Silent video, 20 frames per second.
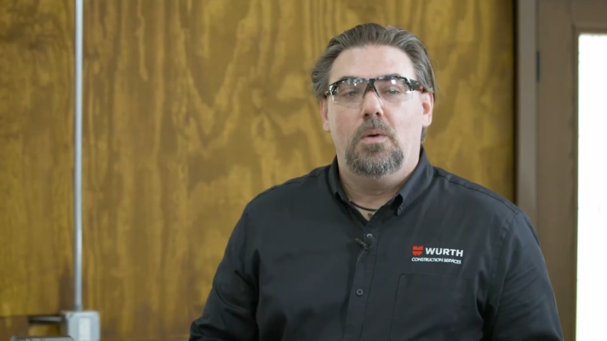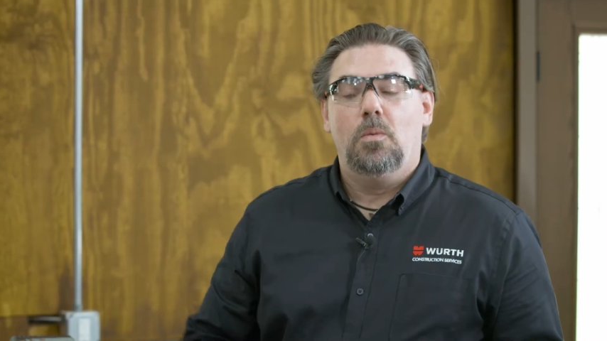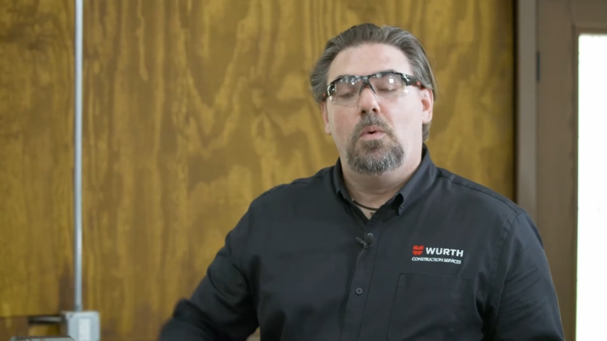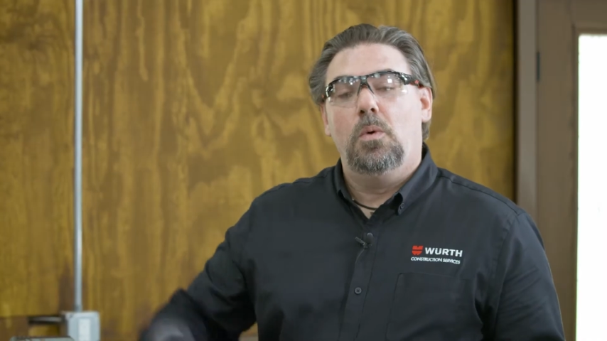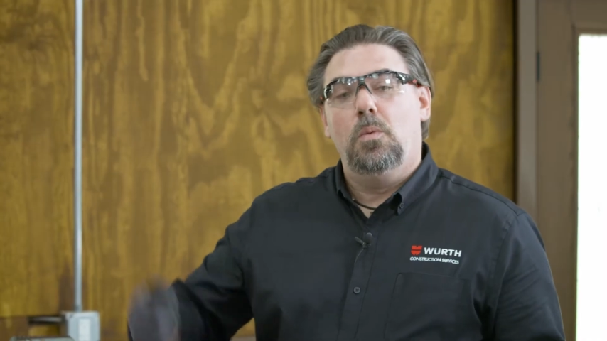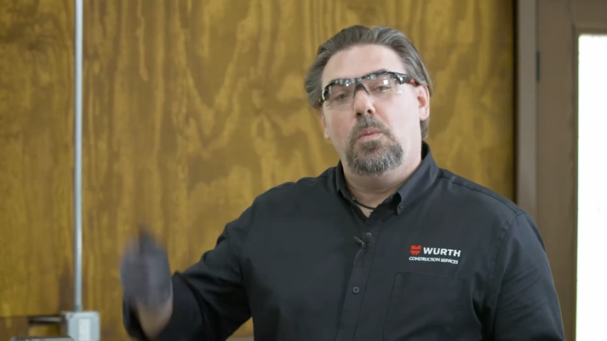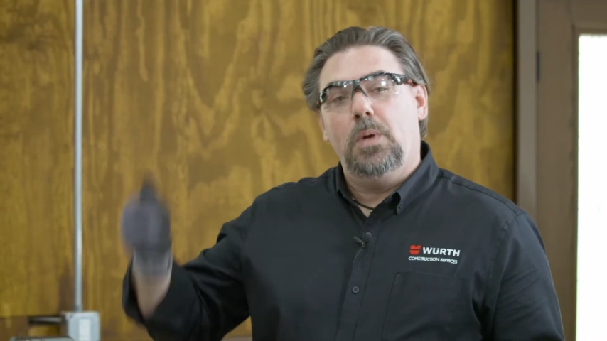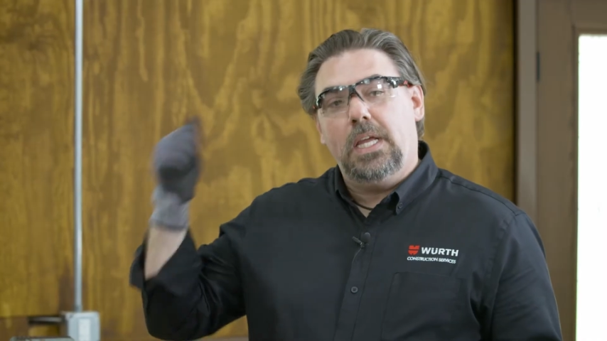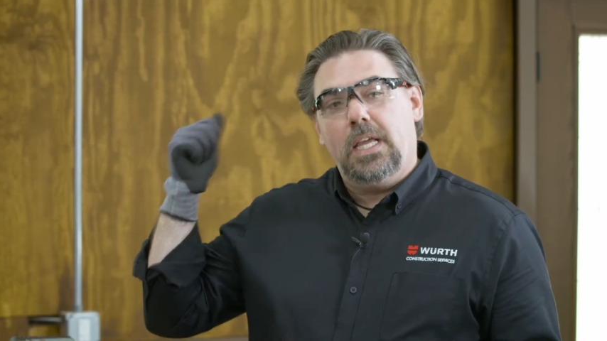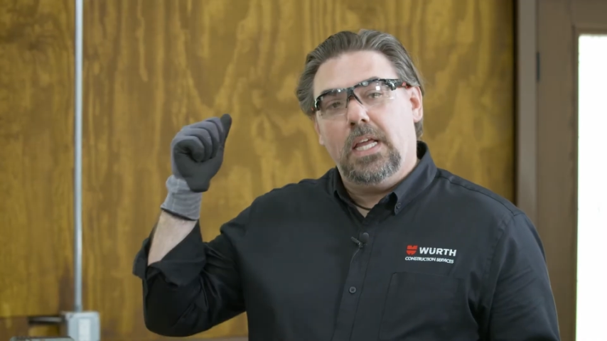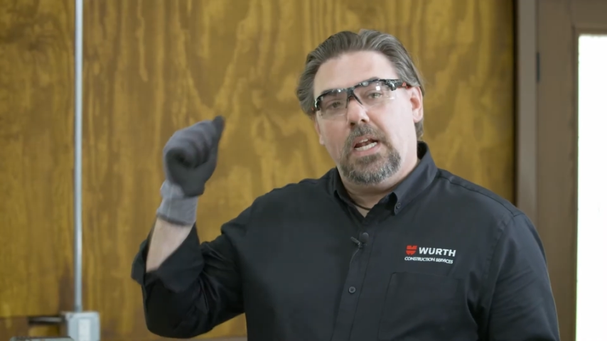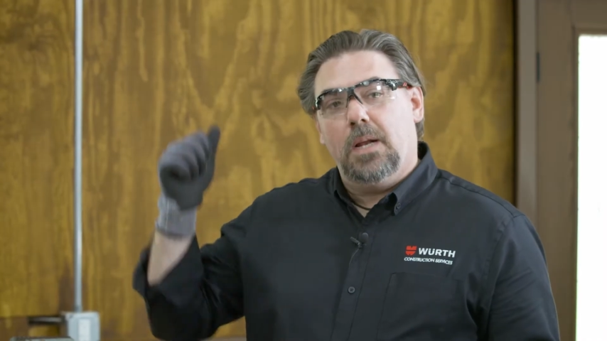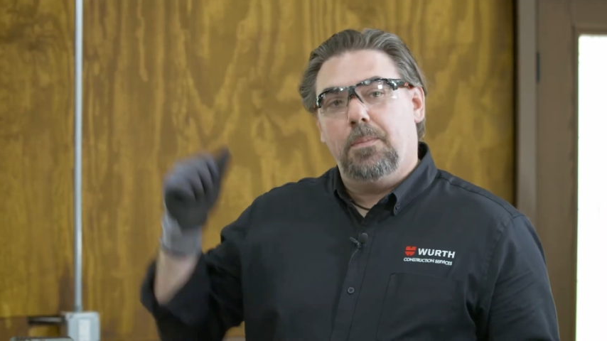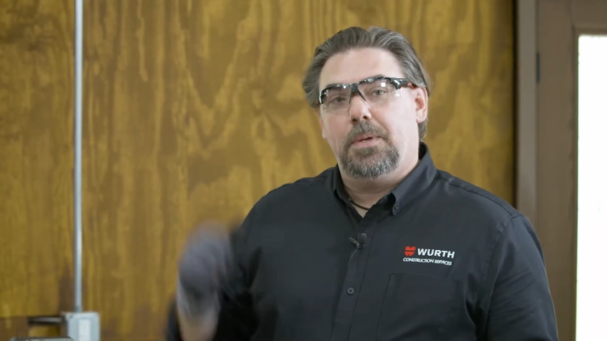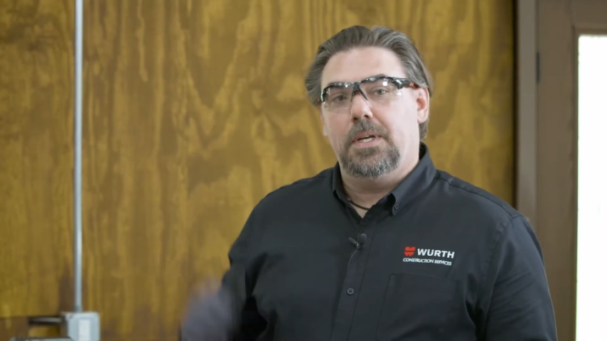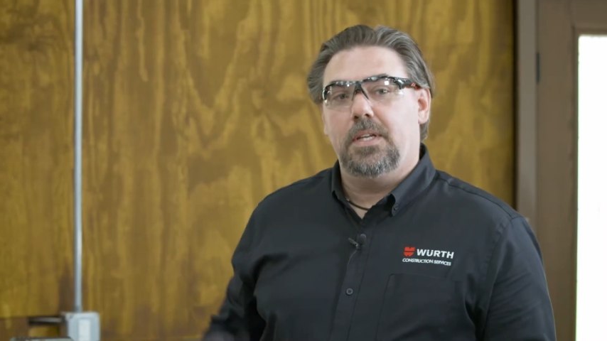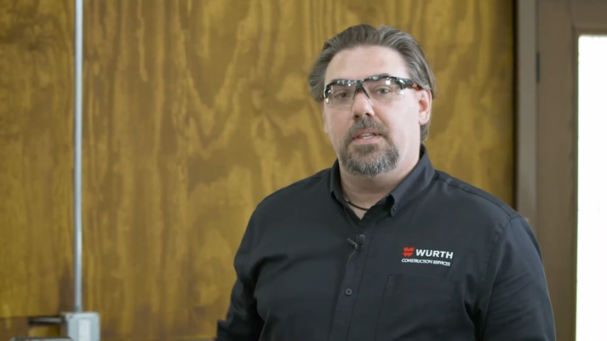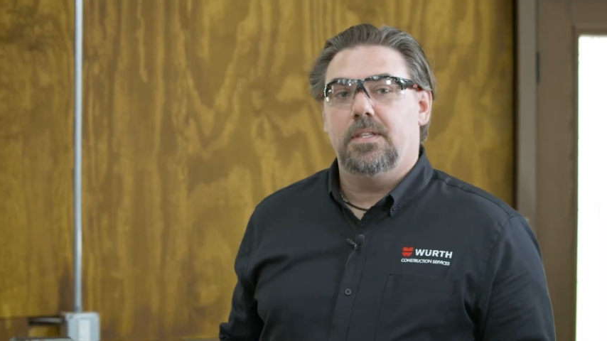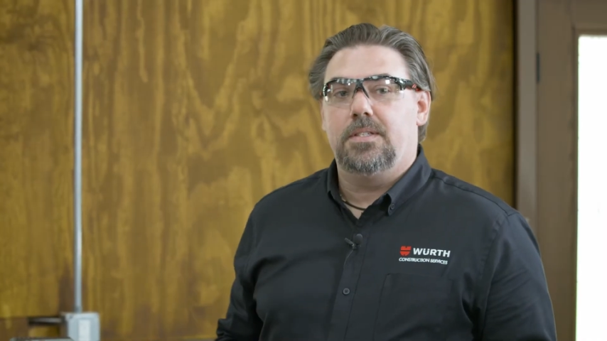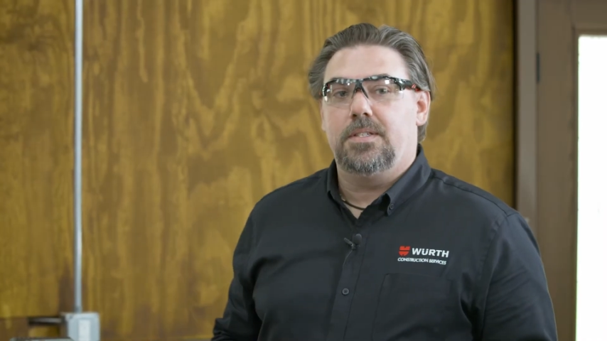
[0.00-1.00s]
when we get up
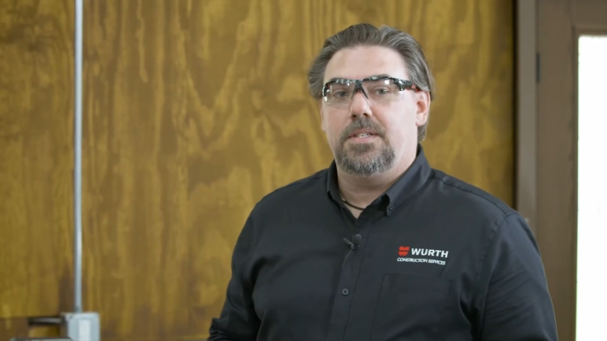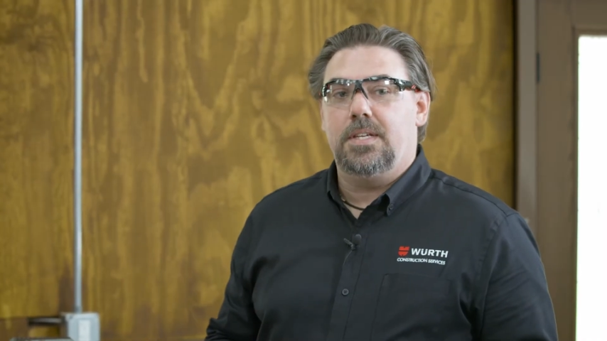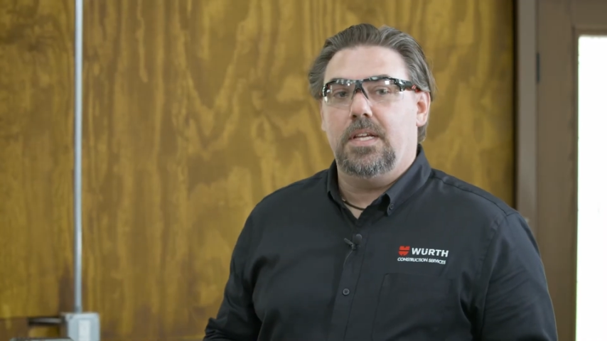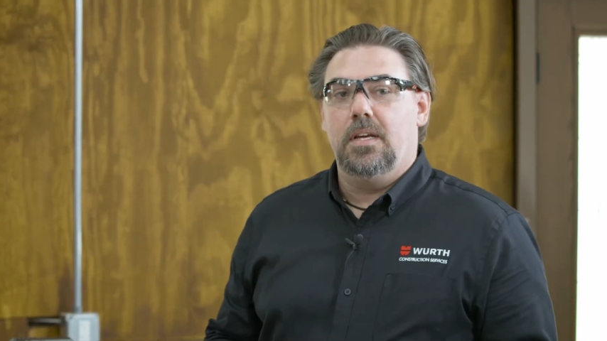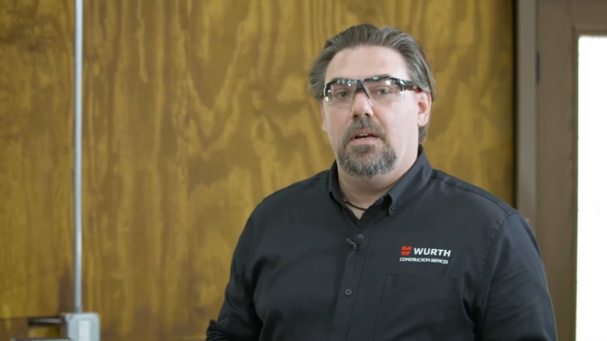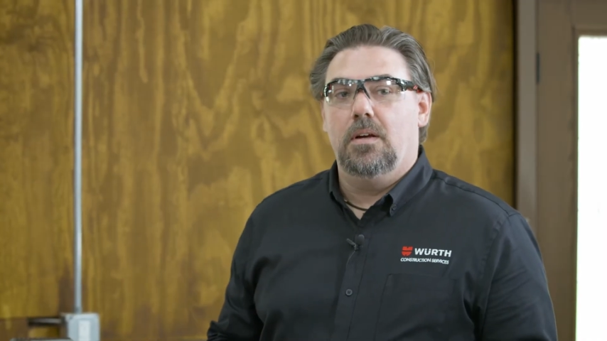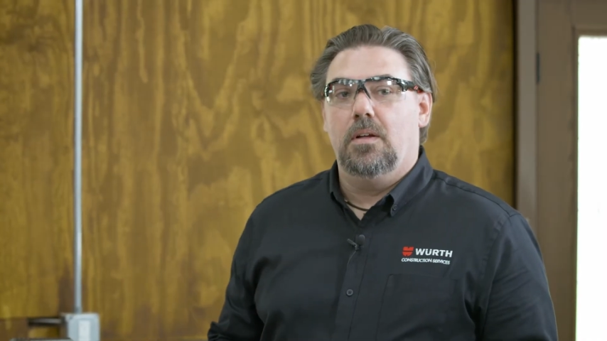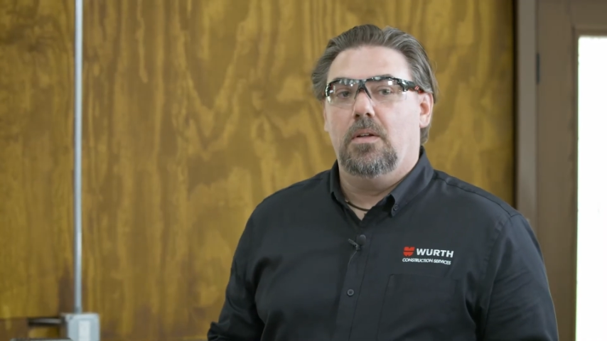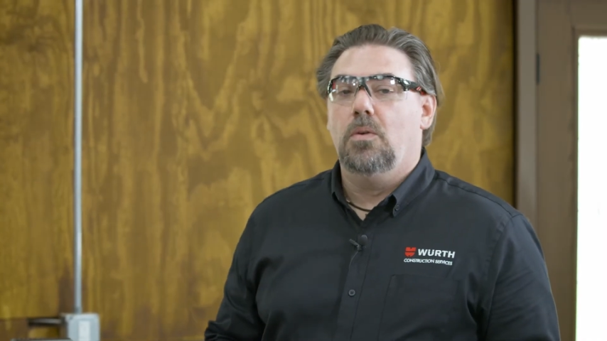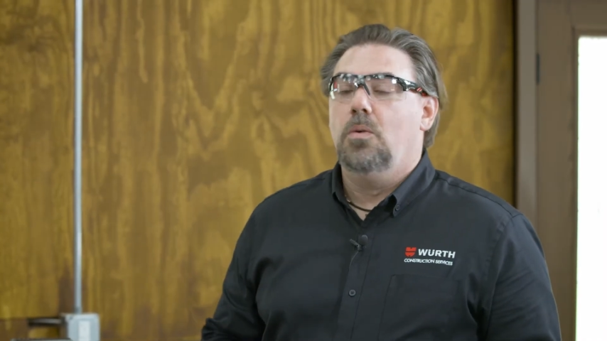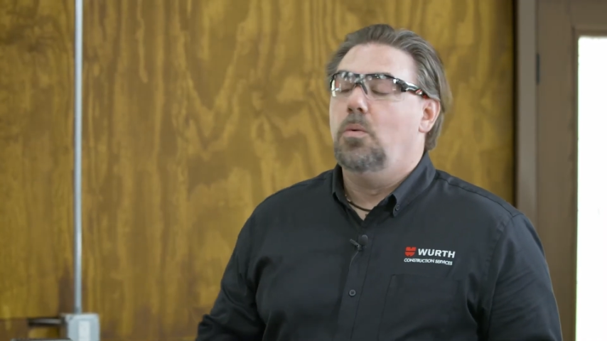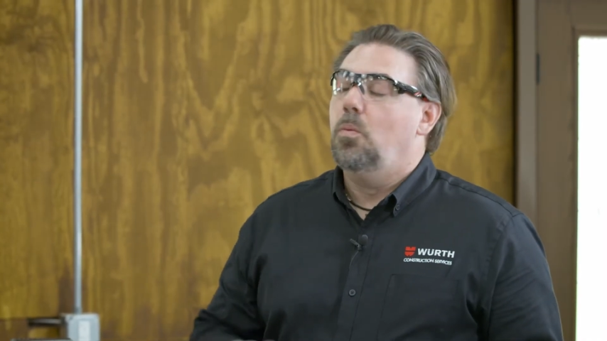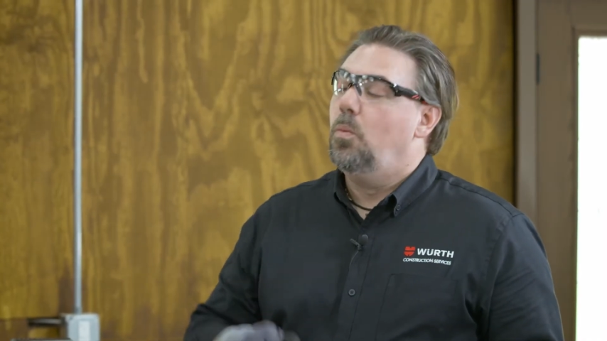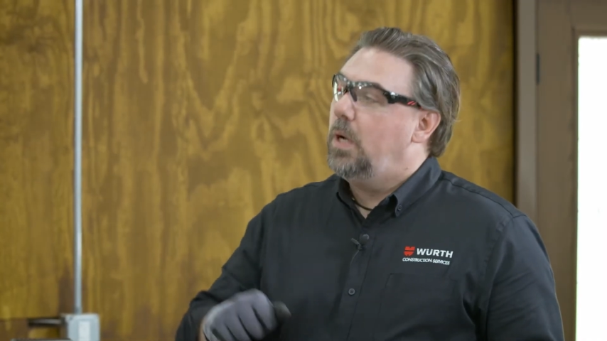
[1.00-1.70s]
into the steel,